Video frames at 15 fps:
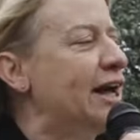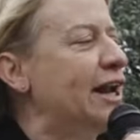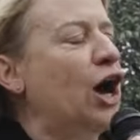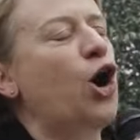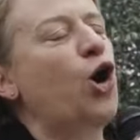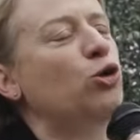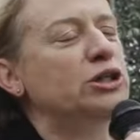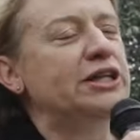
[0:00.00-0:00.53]
going to
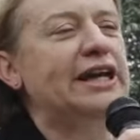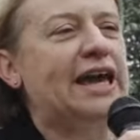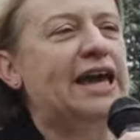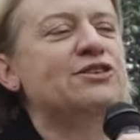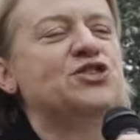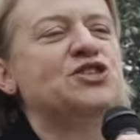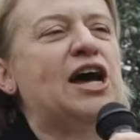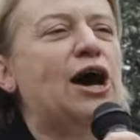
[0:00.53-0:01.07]
hold it
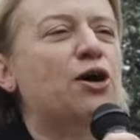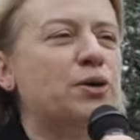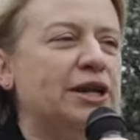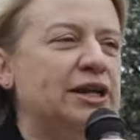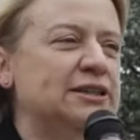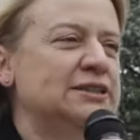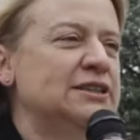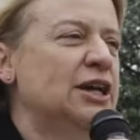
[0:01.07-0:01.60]
against
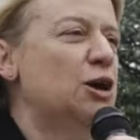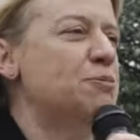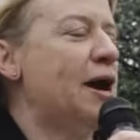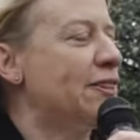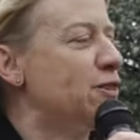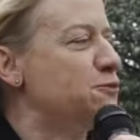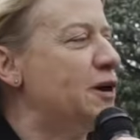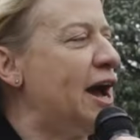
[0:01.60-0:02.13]
Owen
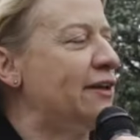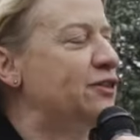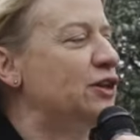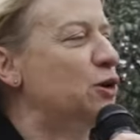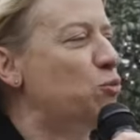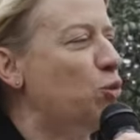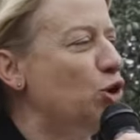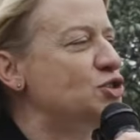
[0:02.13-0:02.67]
about the fact that
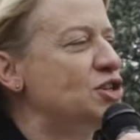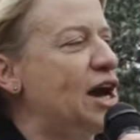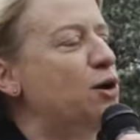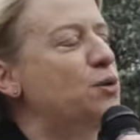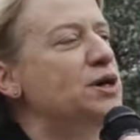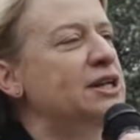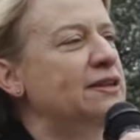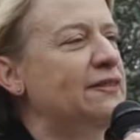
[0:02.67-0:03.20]
it was
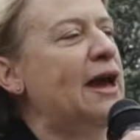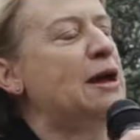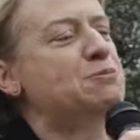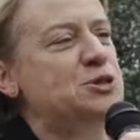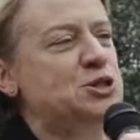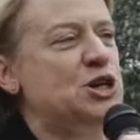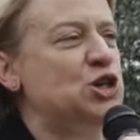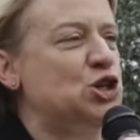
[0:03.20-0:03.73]
Owen and that
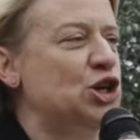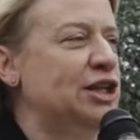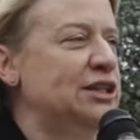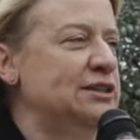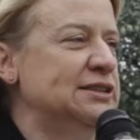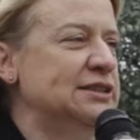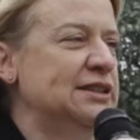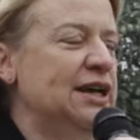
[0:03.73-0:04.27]

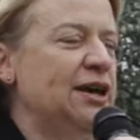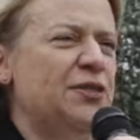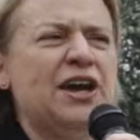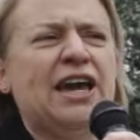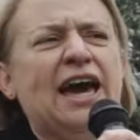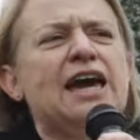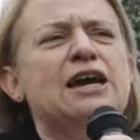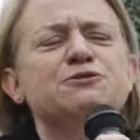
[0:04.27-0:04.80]
petition
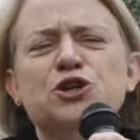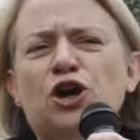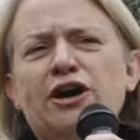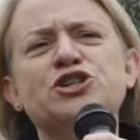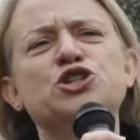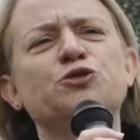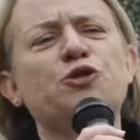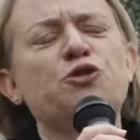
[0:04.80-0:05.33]
that gave
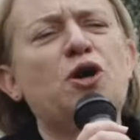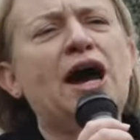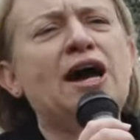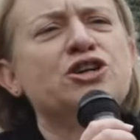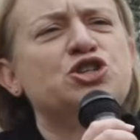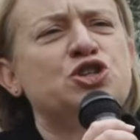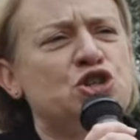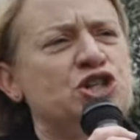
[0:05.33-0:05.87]
Nigel
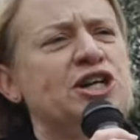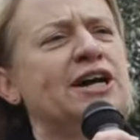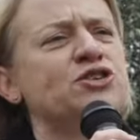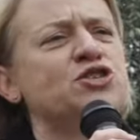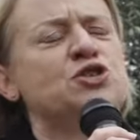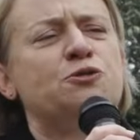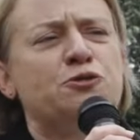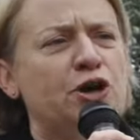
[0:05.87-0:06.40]
Farage the
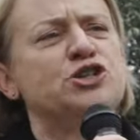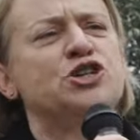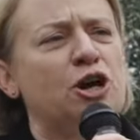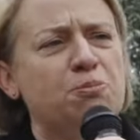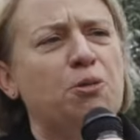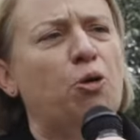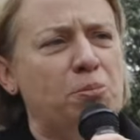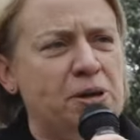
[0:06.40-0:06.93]
chance to
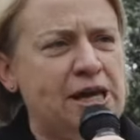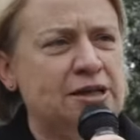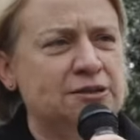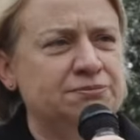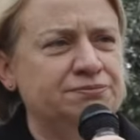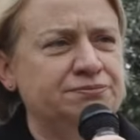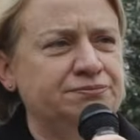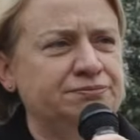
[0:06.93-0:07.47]
photobomb me.
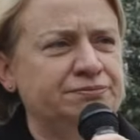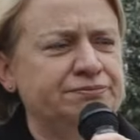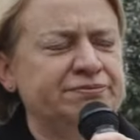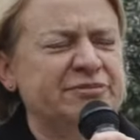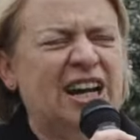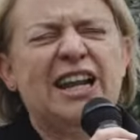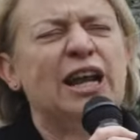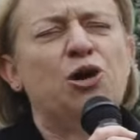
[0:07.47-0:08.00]

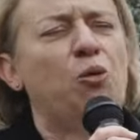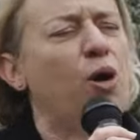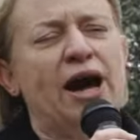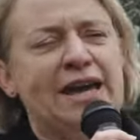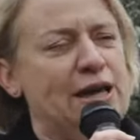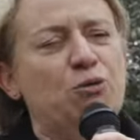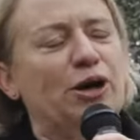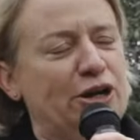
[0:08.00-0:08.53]
I don't know
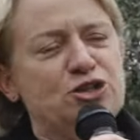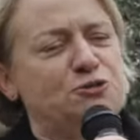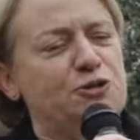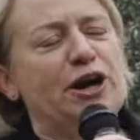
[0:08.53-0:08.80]
why he wanted to